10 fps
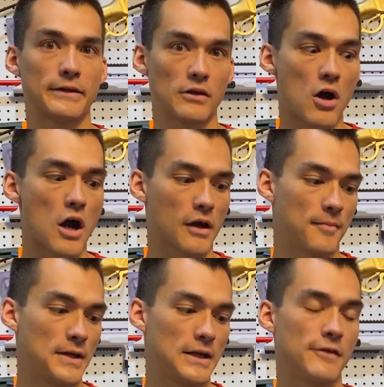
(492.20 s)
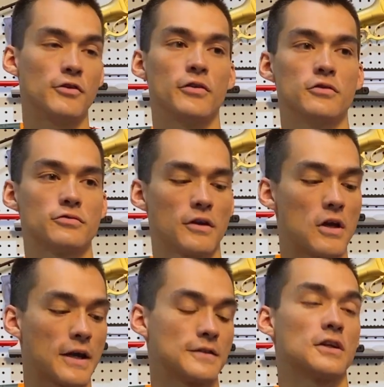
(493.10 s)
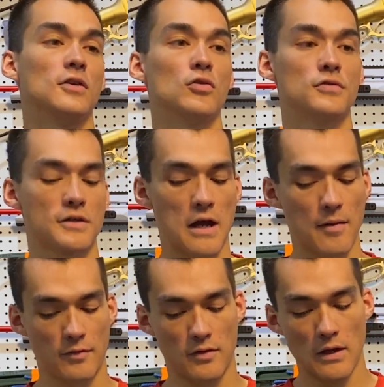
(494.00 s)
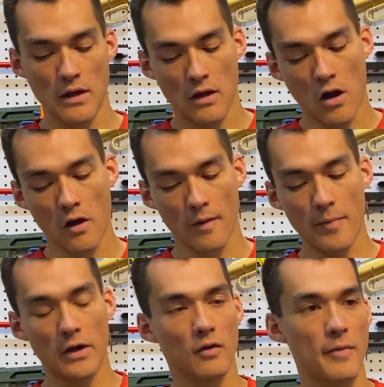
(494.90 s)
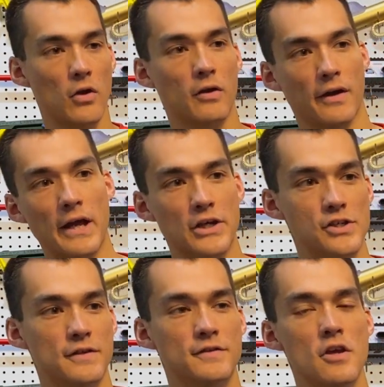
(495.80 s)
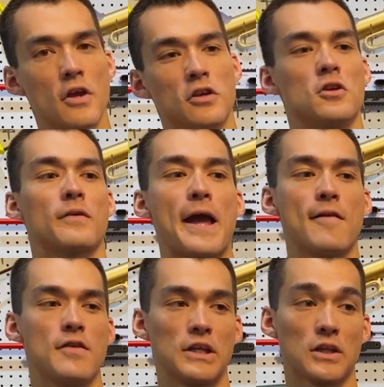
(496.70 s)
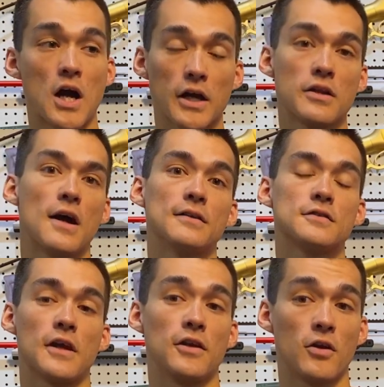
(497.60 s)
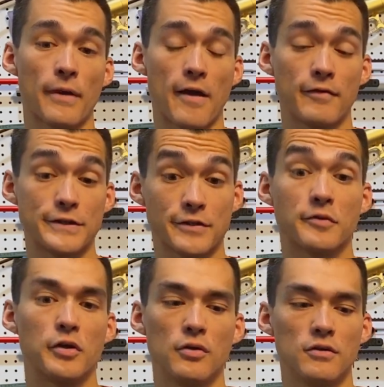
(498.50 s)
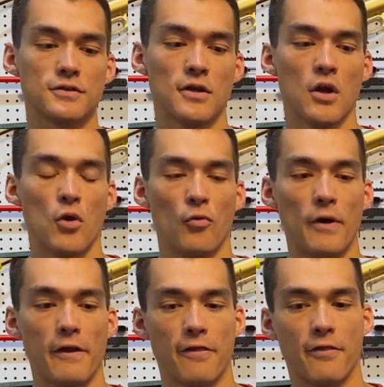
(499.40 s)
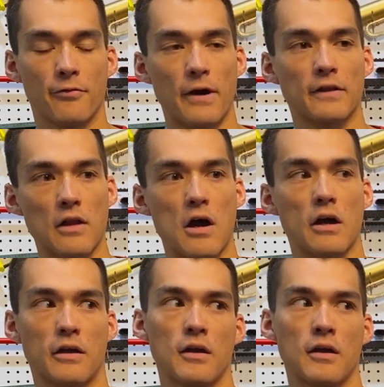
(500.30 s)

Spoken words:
lock, meaning if you don't use thread lock, it's gonna loosen up. All the metal connections, you don't have any lock nuts and you don't have any screws with thread lock